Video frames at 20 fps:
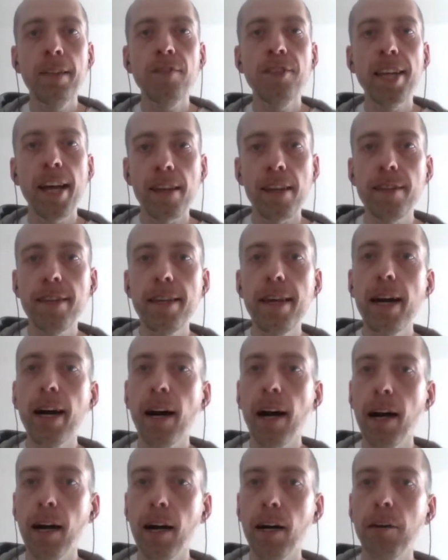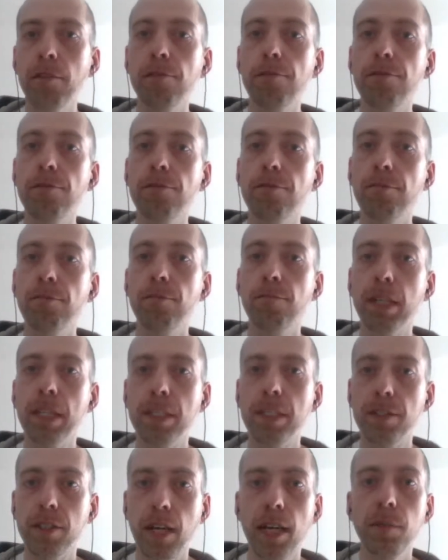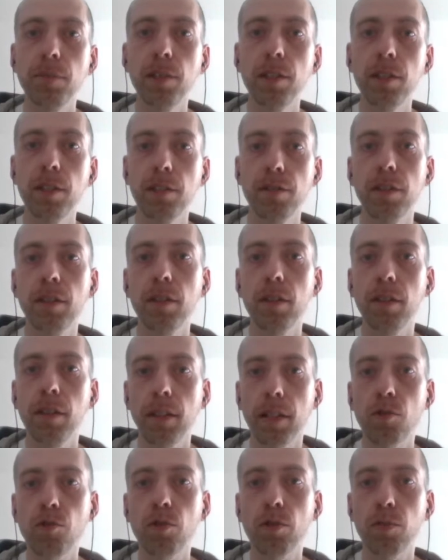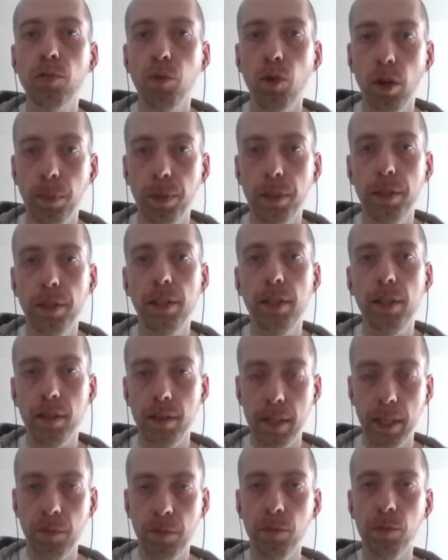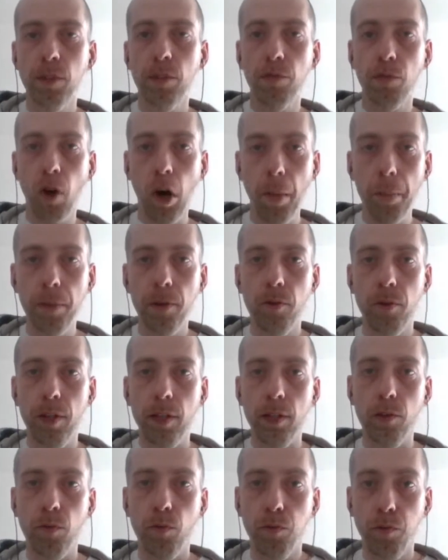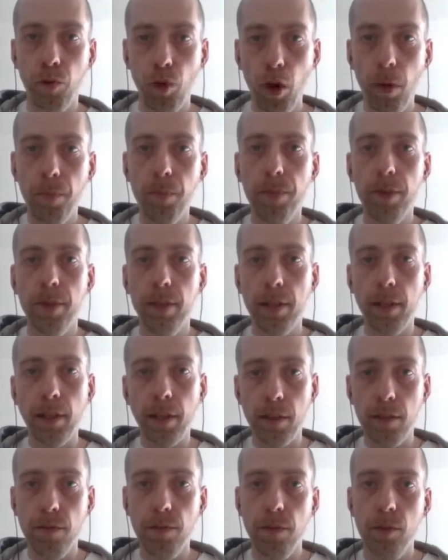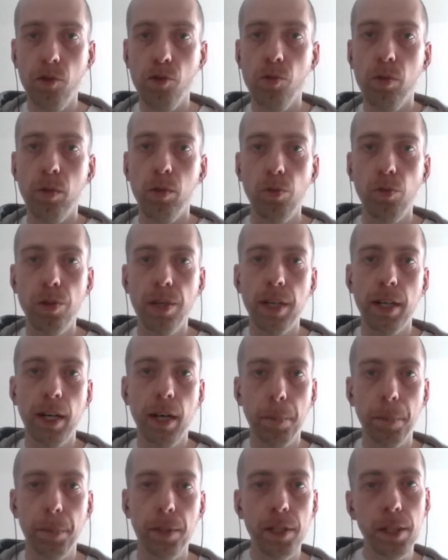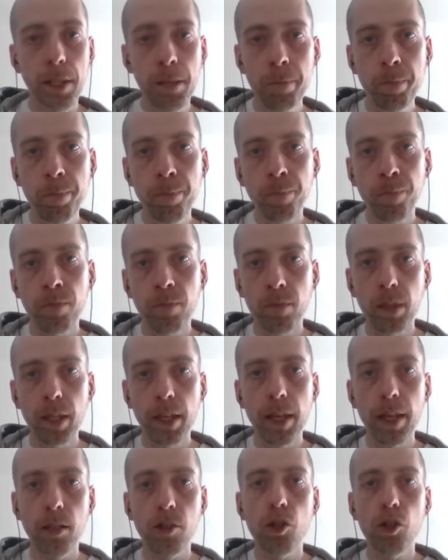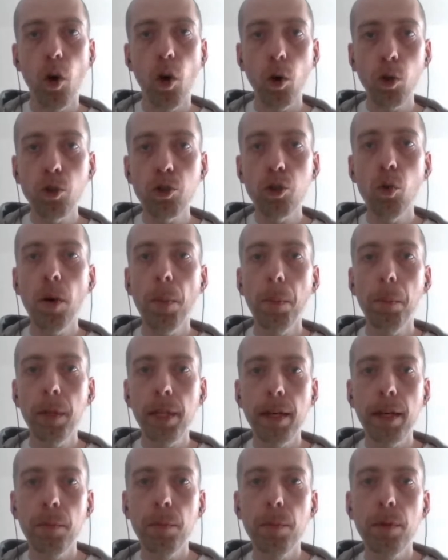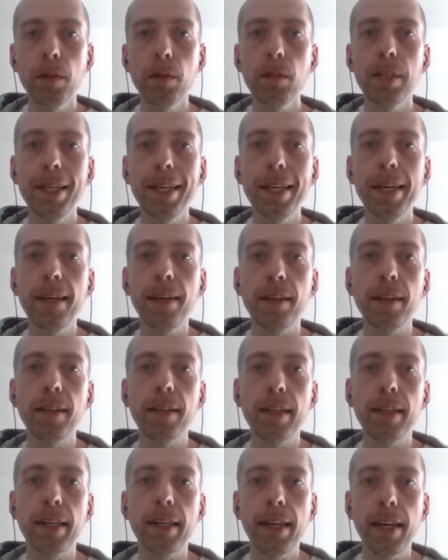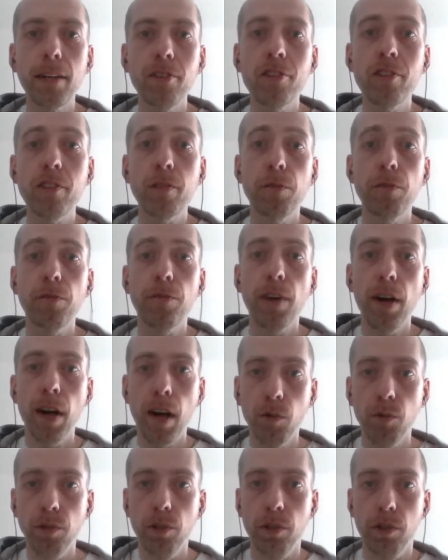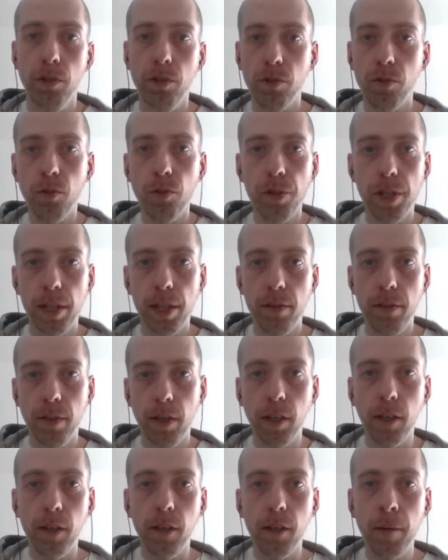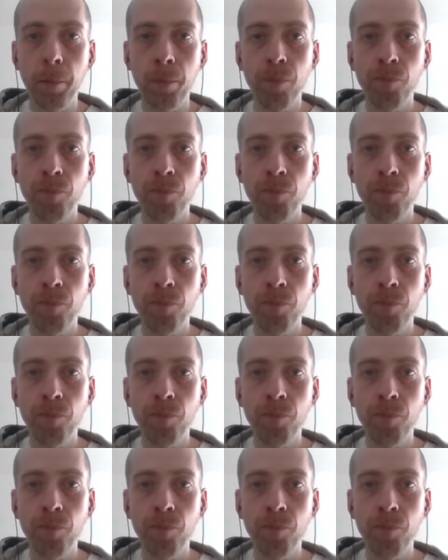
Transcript: The idea of assignment of intellectual property, assignment of copyright from the individual to the company is also applicable in the case of founders creating